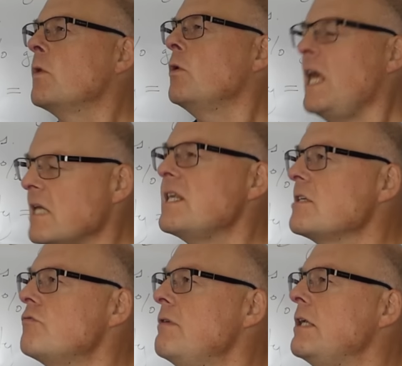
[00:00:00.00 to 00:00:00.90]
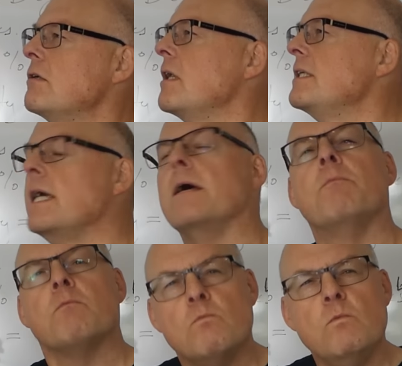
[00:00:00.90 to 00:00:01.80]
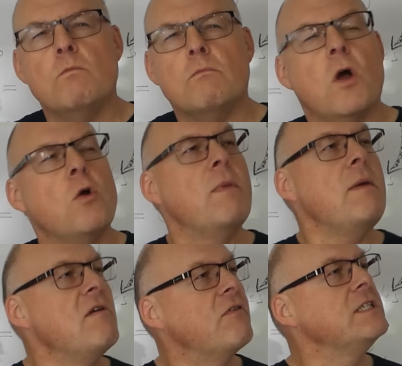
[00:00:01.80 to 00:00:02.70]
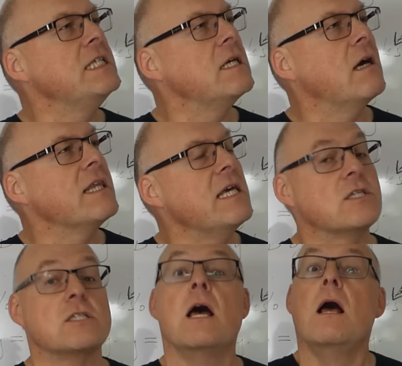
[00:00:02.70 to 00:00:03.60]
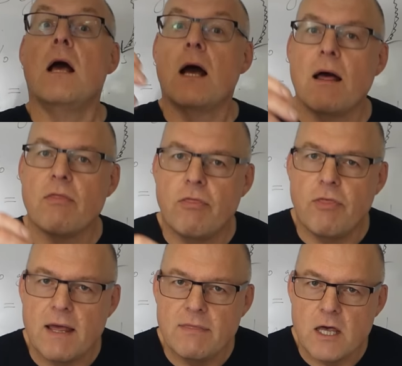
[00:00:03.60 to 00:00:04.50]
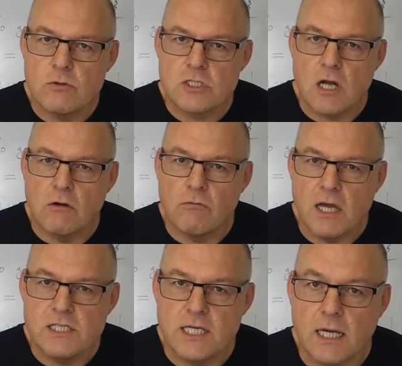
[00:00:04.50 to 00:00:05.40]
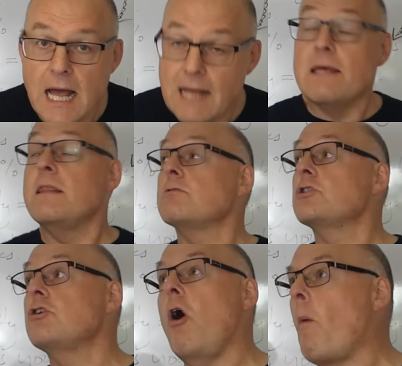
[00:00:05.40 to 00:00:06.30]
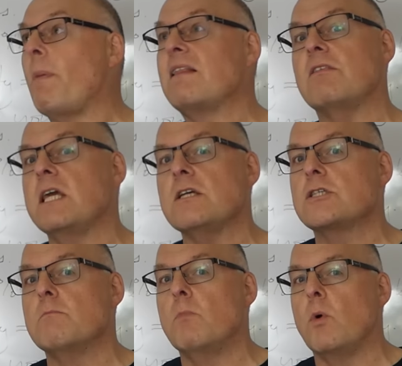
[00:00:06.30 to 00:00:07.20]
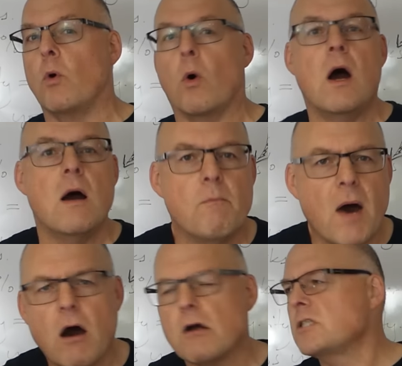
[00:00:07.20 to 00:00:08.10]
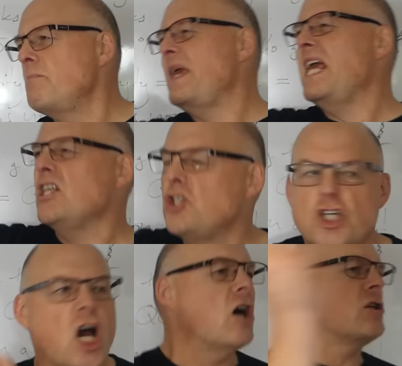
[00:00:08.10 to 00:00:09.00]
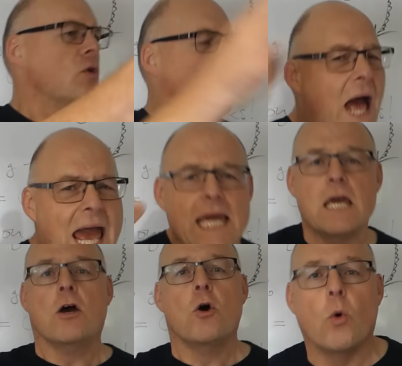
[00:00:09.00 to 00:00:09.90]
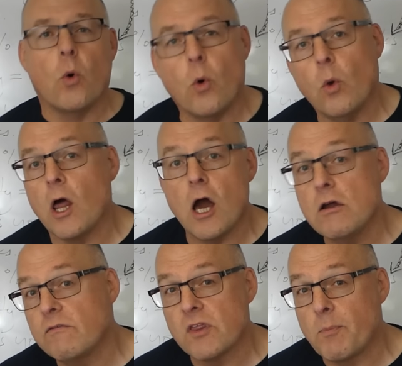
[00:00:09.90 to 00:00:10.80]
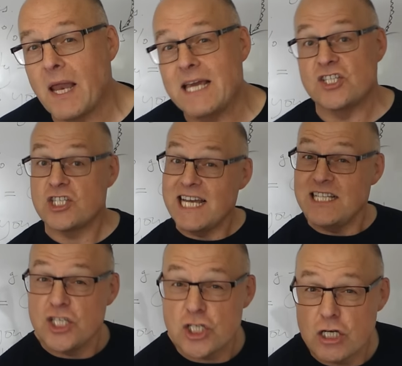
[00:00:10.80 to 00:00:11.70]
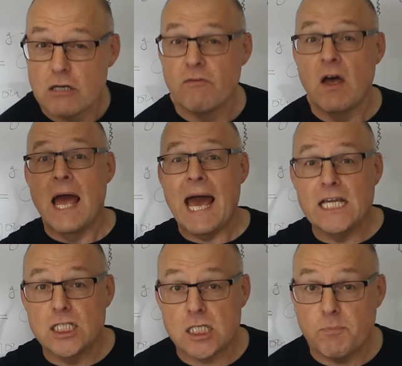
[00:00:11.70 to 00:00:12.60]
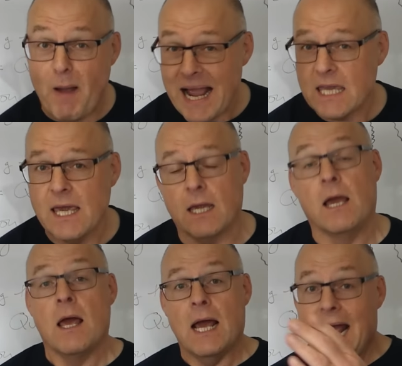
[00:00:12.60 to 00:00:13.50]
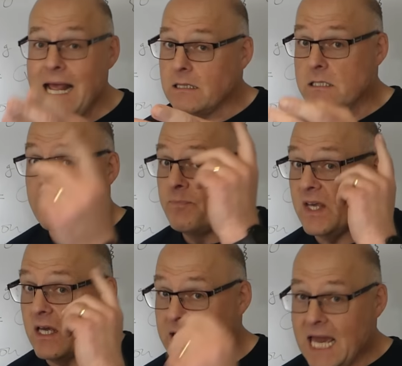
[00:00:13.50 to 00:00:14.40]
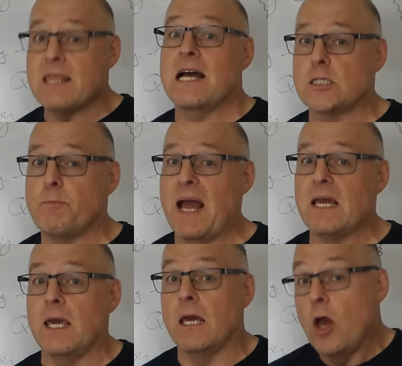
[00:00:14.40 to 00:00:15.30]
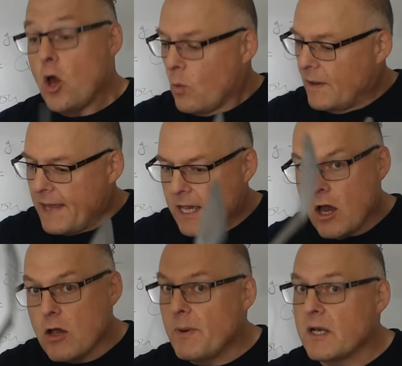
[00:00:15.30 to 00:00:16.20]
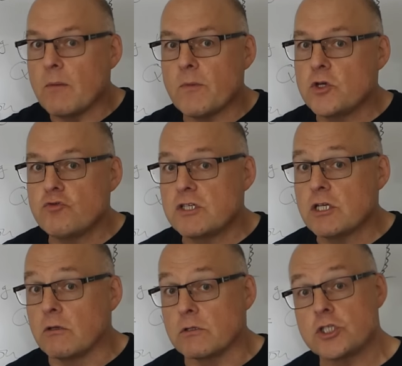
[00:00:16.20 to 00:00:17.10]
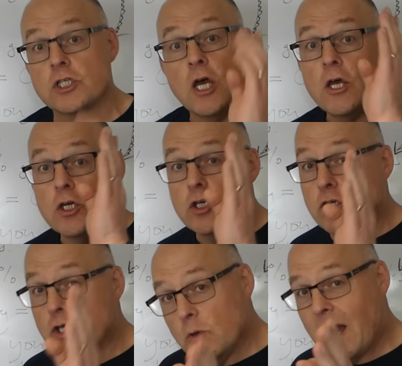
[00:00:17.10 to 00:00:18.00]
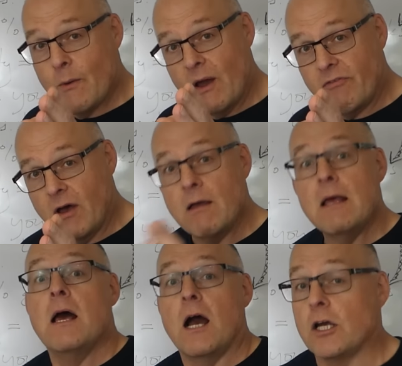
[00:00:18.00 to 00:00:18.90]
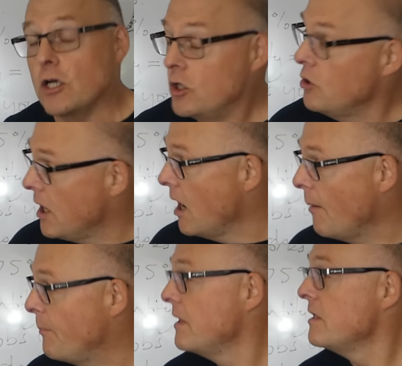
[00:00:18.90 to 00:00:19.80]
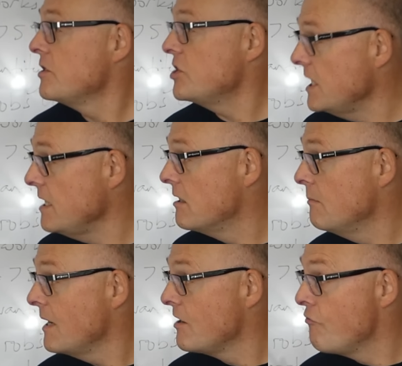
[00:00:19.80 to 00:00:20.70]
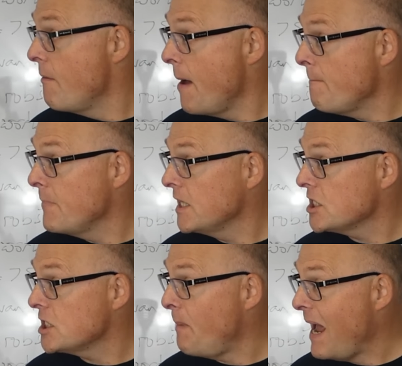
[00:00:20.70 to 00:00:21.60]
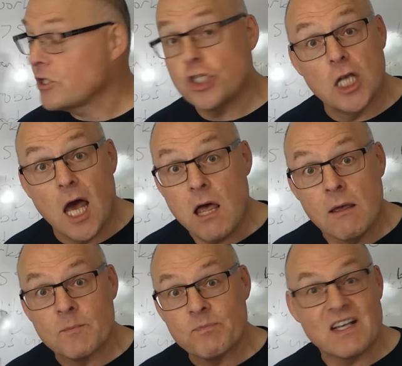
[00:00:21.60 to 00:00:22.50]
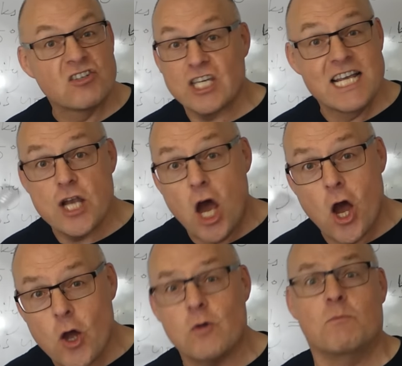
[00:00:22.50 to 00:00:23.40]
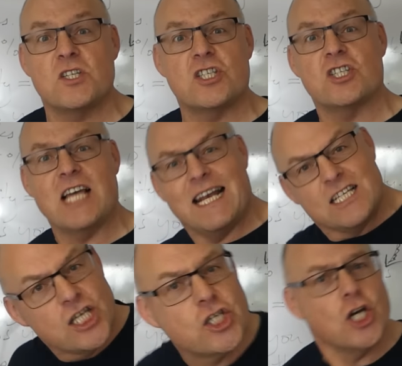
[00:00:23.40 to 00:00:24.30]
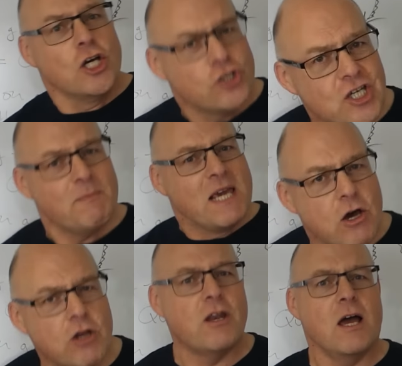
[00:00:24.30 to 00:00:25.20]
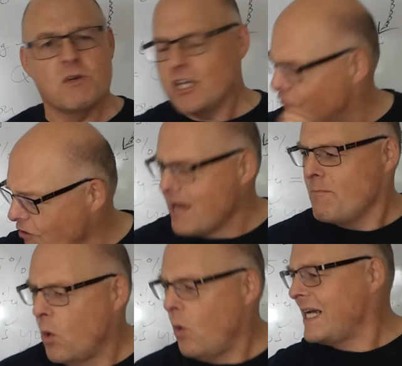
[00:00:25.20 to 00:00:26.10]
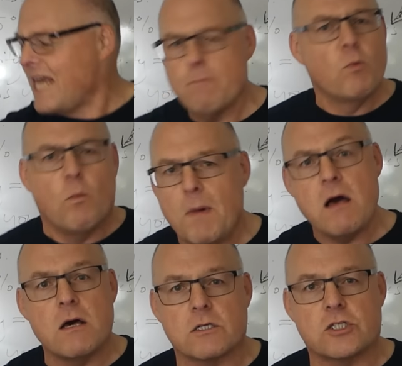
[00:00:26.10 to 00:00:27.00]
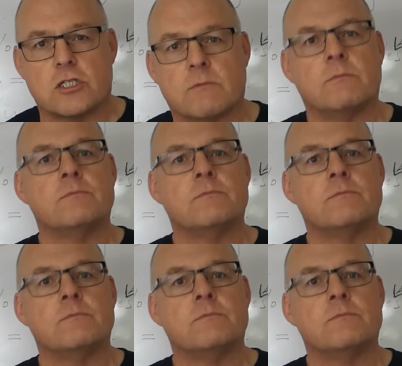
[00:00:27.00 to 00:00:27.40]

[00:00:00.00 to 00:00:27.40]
Yes, that's a really good idea. Hmm, no, maybe if I did it like this and then they'll start writing, and then they'll stop and think some more. Marks being chucked away all over the place. They deserve a spanking, and they're going to get that spanking when they open up those results. You, however, are going to look up, see them, and remember the spatula and say, No, Mr. Salles is urging me on. I'm going to write more and get more marks.